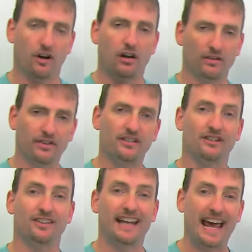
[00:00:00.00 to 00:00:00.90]
All of these
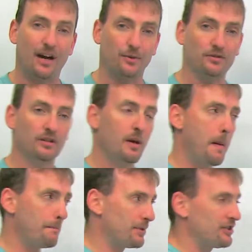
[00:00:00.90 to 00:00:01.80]
are nouns,
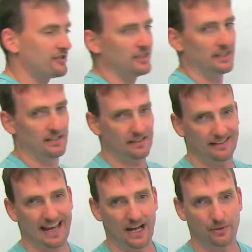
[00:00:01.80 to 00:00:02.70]
person
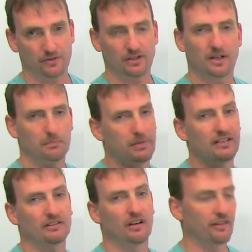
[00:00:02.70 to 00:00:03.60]
nouns,
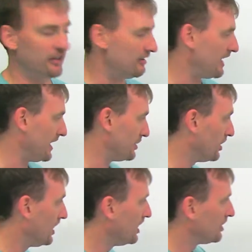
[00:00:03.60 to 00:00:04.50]
based on their
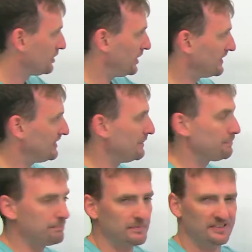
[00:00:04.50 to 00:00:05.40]
age. So you can see,
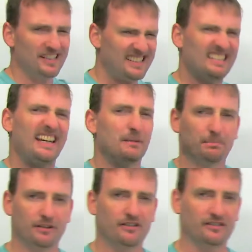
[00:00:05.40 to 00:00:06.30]
just saying
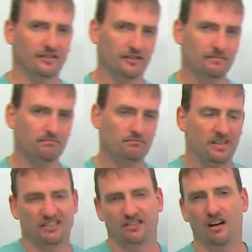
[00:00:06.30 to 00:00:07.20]
person
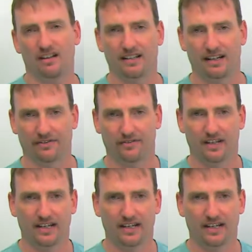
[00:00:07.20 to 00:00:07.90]
is not enough.